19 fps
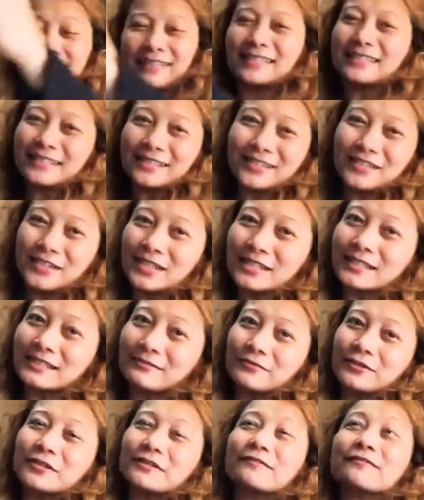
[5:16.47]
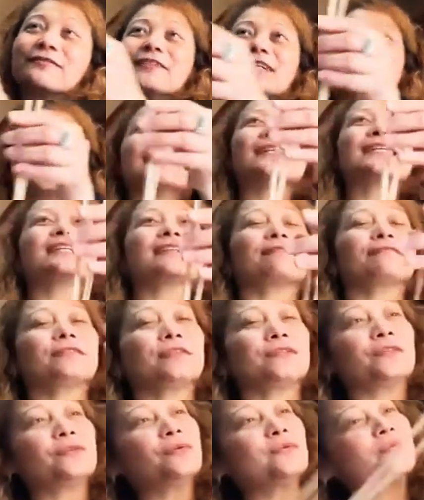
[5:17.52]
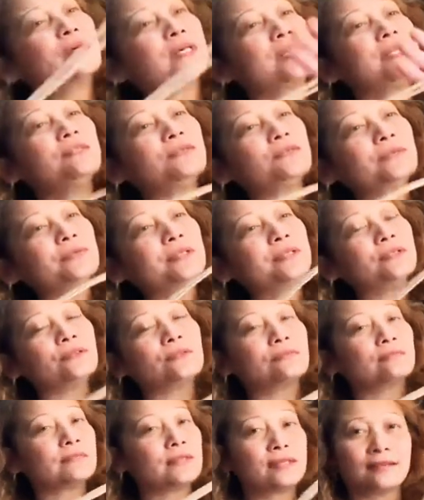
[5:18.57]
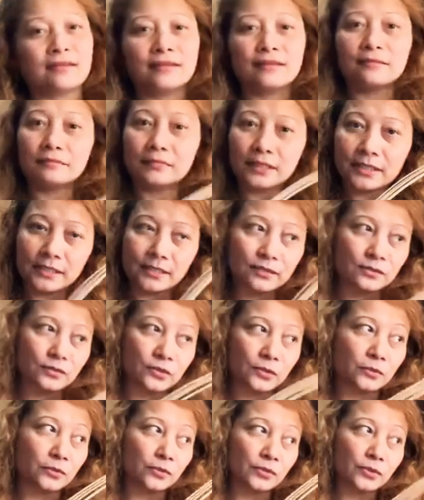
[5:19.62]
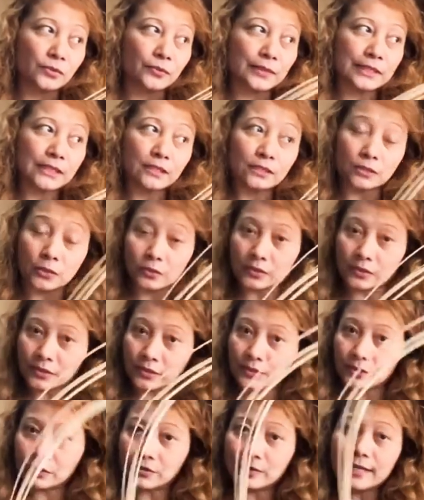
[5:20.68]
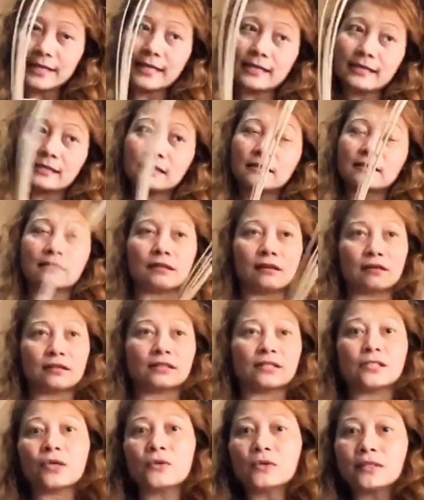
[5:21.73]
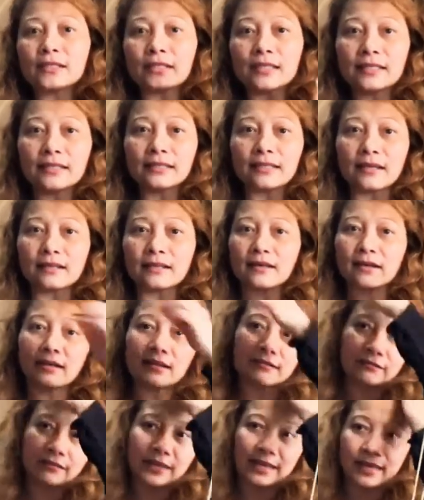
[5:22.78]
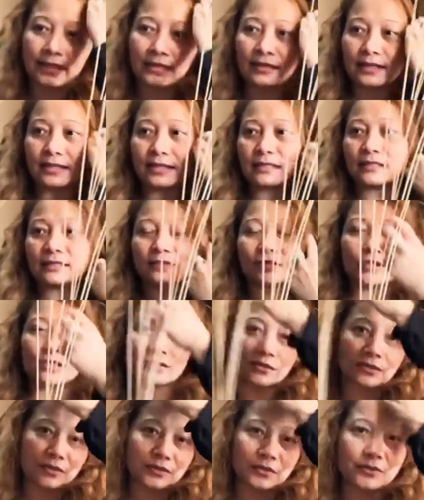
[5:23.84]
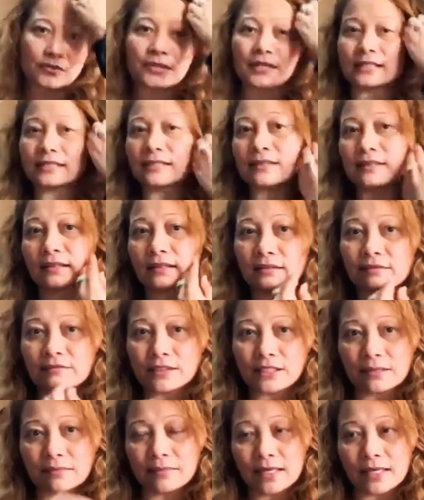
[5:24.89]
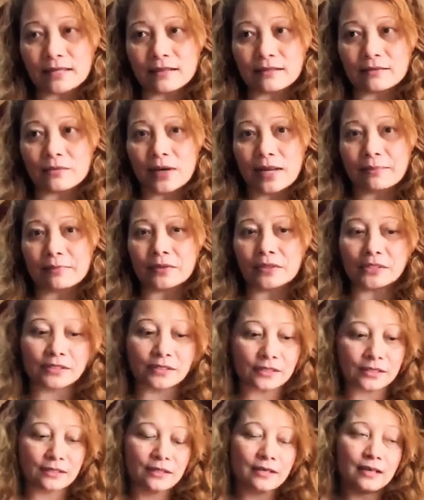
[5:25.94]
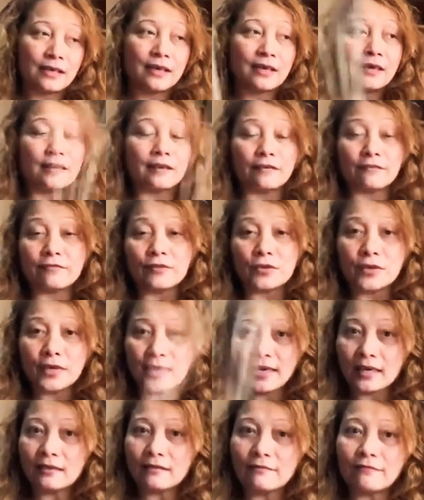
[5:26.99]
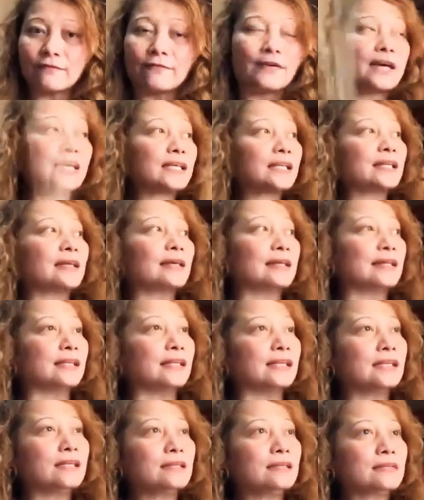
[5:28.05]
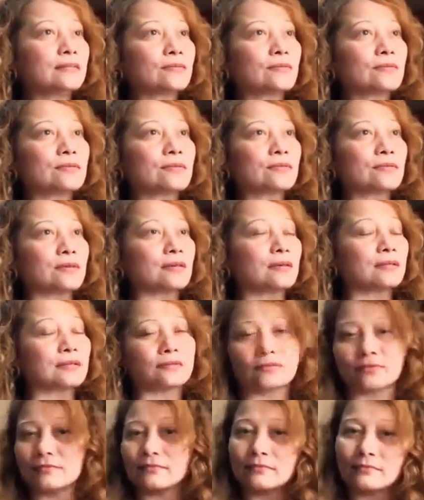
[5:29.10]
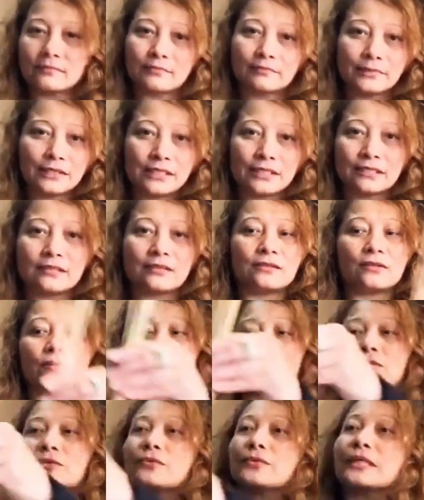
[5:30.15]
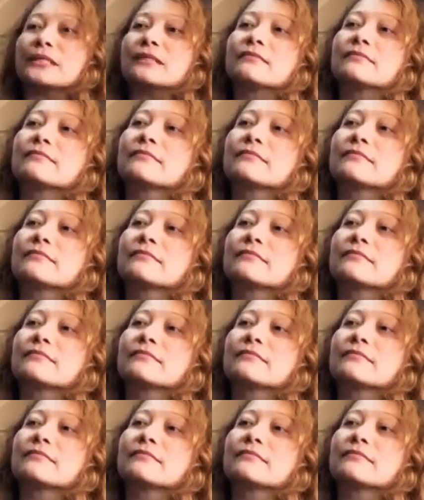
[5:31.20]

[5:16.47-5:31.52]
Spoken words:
It's just for fun. If you don't want to do it, please don't do it. Don't stress, and don't eat a lot of candies just so you can save some candy wrappers. If you can't find any, then please don't do it.